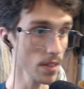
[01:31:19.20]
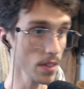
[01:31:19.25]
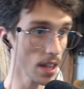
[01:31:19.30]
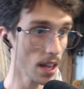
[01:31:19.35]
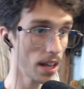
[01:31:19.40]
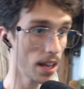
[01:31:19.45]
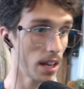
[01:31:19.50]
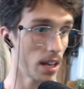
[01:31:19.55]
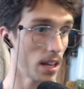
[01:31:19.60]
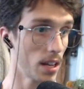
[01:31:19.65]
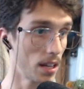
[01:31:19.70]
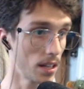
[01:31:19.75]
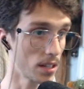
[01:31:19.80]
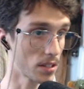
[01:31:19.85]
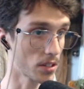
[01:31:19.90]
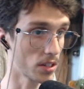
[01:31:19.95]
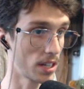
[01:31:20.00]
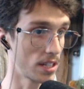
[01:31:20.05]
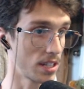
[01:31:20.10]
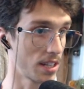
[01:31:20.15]
It is
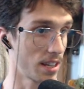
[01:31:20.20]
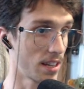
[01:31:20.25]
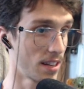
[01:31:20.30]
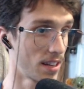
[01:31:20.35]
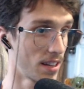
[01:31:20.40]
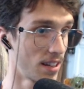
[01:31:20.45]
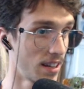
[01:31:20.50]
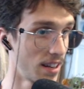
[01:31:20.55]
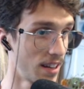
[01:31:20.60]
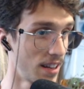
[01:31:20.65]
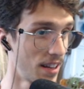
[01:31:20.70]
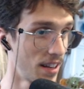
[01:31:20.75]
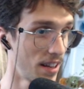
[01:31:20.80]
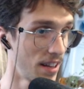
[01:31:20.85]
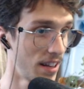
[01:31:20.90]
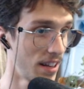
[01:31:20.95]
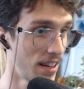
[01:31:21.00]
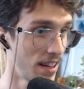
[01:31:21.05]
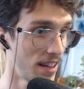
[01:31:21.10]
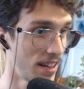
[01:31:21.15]
crazy.
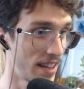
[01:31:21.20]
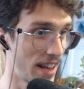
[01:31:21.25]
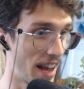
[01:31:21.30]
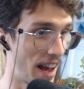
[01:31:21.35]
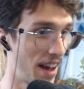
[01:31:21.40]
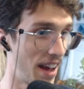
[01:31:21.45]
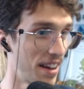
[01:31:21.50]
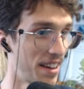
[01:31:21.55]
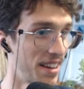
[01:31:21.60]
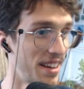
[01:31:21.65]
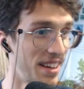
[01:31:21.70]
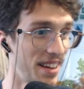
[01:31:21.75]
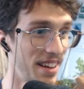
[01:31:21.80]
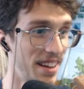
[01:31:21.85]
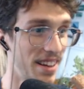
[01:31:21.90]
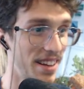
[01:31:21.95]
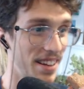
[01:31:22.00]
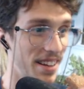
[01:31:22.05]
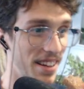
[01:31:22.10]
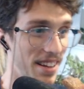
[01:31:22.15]
Yeah.
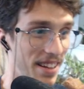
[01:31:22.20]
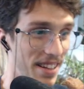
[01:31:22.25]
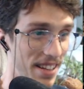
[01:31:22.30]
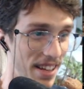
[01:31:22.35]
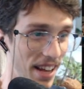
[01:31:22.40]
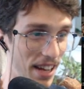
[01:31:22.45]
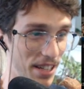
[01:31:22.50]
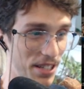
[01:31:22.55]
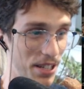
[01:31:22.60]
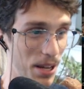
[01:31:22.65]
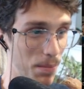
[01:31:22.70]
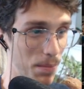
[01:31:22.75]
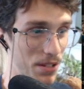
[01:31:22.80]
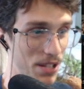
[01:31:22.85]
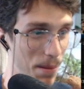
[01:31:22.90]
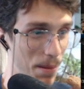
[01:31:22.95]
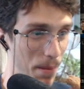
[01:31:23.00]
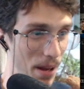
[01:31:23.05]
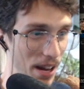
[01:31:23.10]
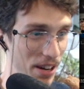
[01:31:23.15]
Yeah,
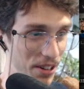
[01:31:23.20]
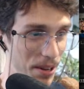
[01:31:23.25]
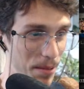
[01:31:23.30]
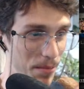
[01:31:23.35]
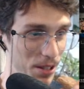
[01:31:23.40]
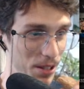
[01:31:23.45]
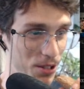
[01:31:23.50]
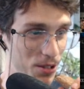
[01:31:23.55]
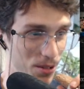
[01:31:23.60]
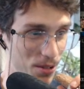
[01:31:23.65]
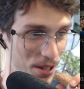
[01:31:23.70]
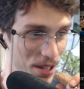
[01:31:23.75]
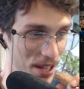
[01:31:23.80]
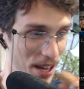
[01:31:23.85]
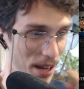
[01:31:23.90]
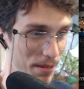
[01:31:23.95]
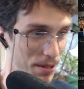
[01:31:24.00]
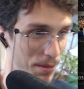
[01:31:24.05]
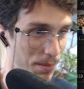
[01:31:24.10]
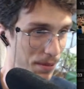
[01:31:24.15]
10% better image, 3
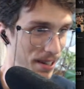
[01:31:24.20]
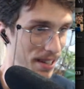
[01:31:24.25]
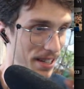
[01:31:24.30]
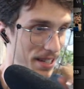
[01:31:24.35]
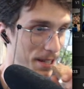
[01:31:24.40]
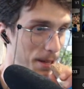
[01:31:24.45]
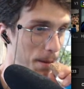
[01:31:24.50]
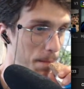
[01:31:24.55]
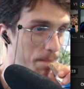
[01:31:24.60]
times the price.